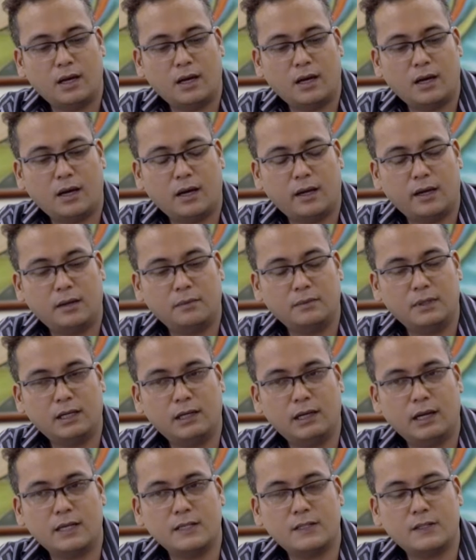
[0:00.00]

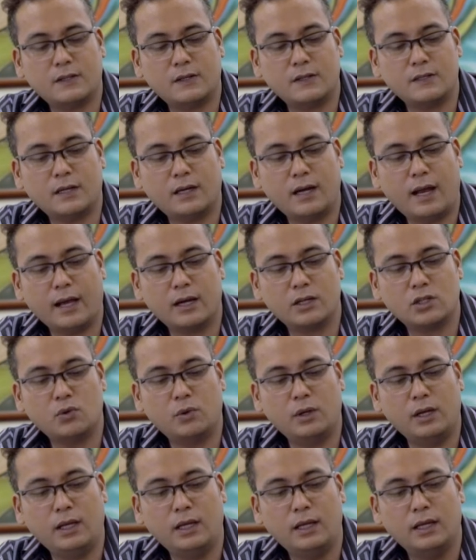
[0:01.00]
The clusters are
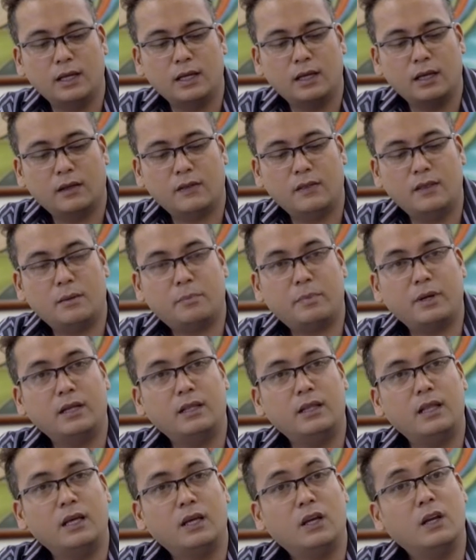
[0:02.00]
actually the
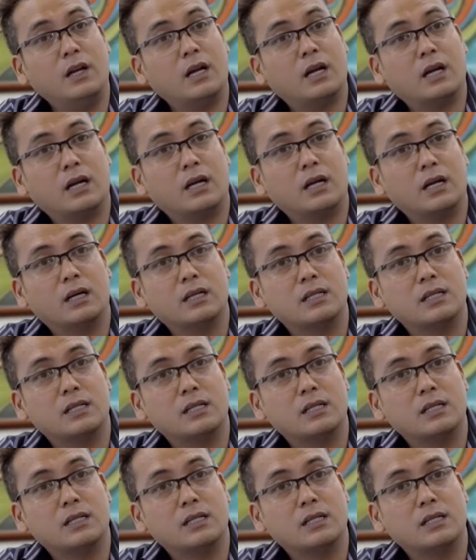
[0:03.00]
particular